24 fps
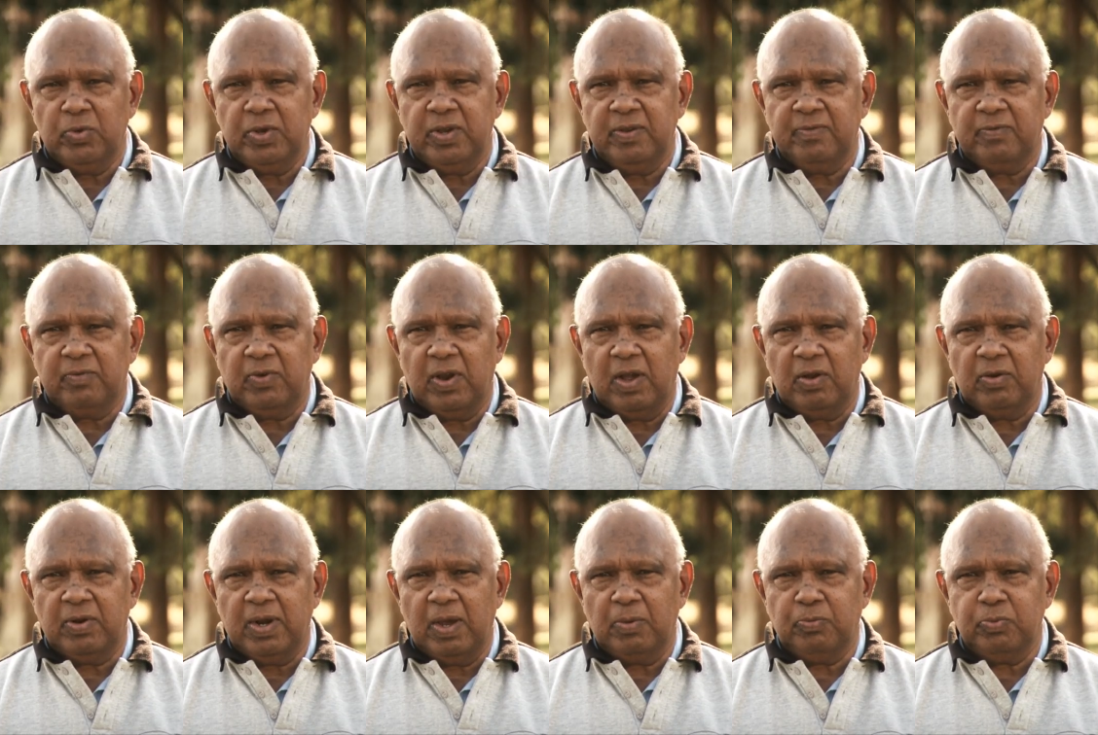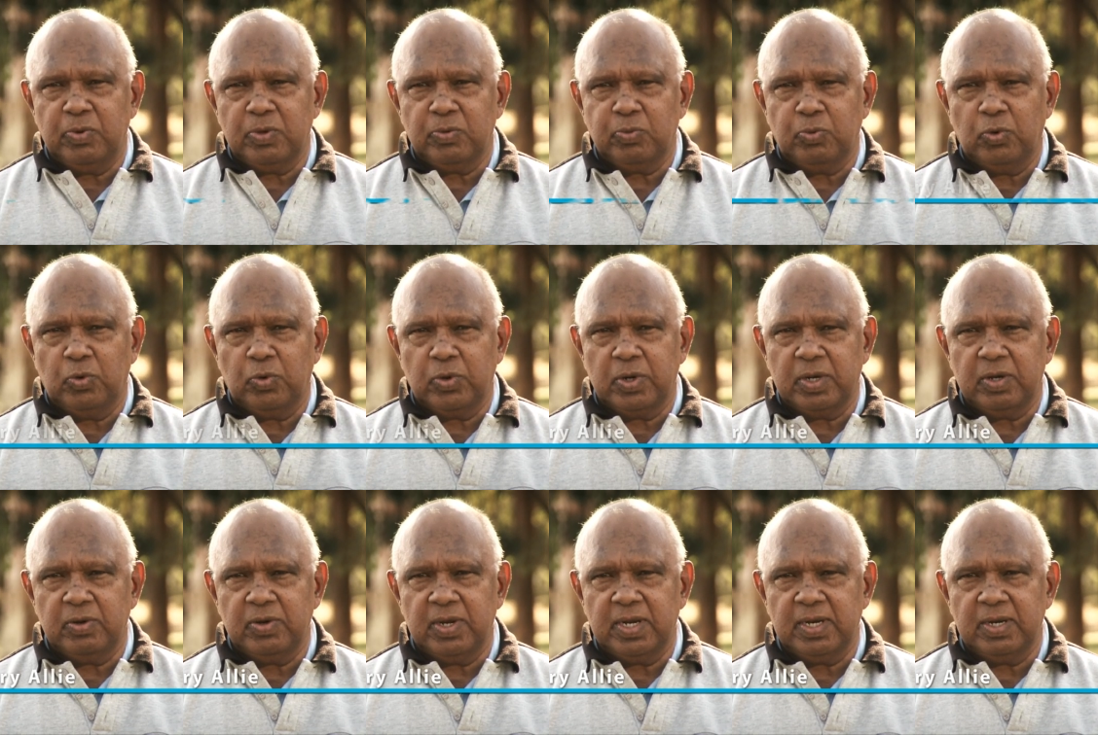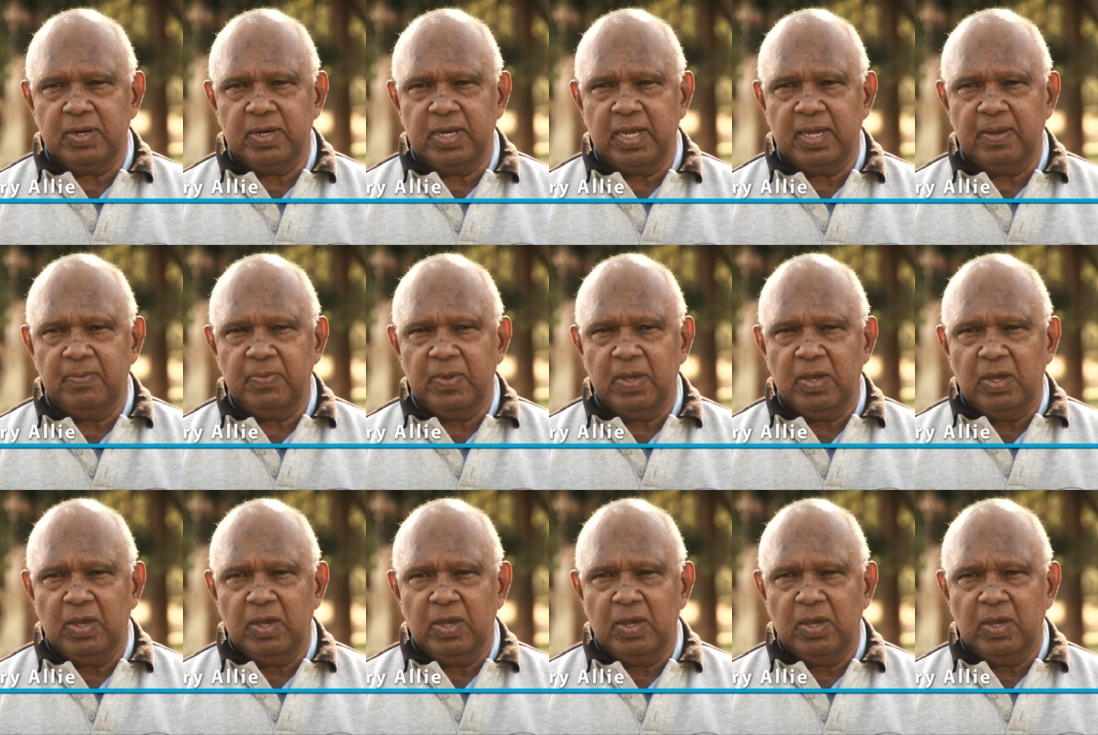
we have grown up with water and uh,